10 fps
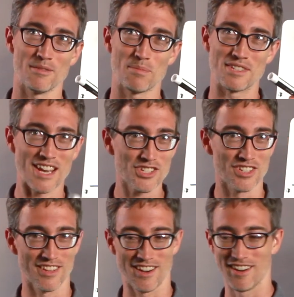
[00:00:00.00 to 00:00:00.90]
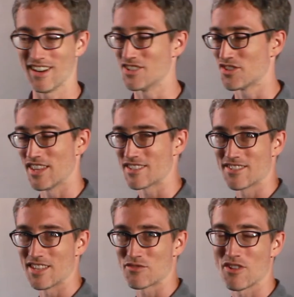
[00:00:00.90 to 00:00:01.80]
possession there.
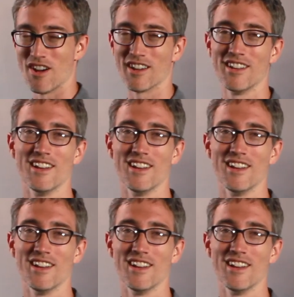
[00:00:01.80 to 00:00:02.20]
That's wrong.